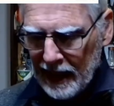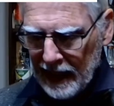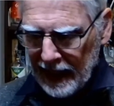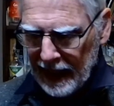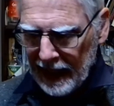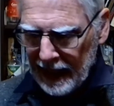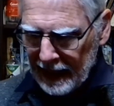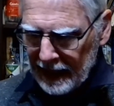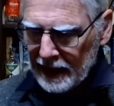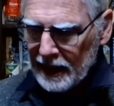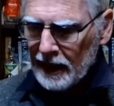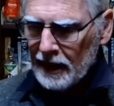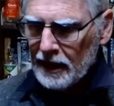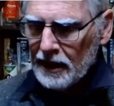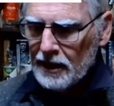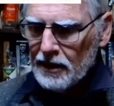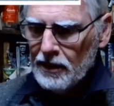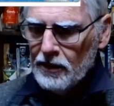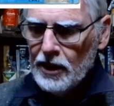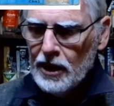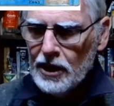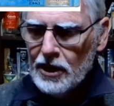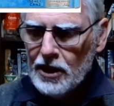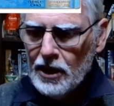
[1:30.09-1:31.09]
anything,
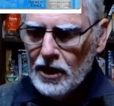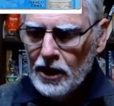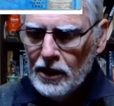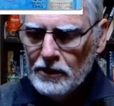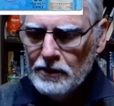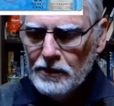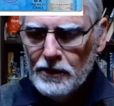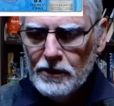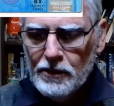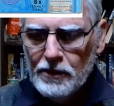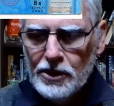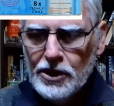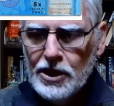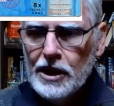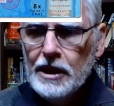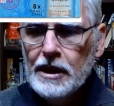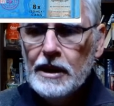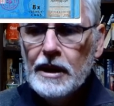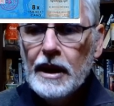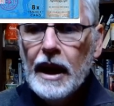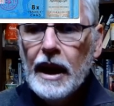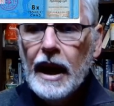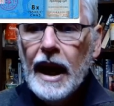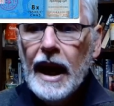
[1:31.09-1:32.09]
alcohol,
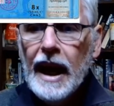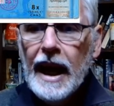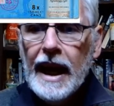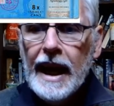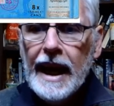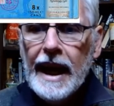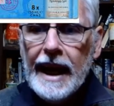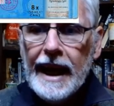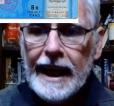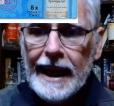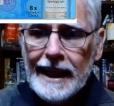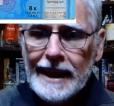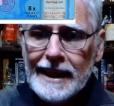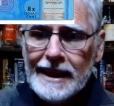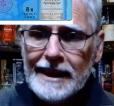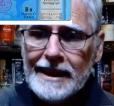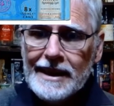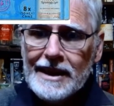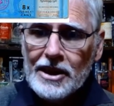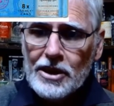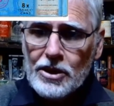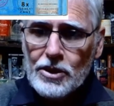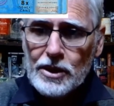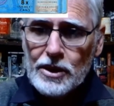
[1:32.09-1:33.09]
gin. It is
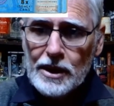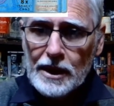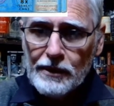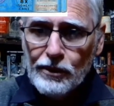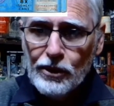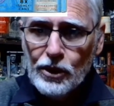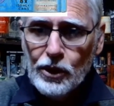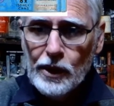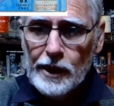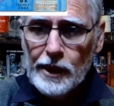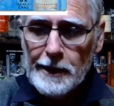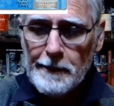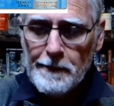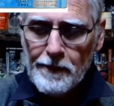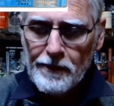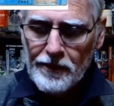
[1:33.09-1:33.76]
citrus forward.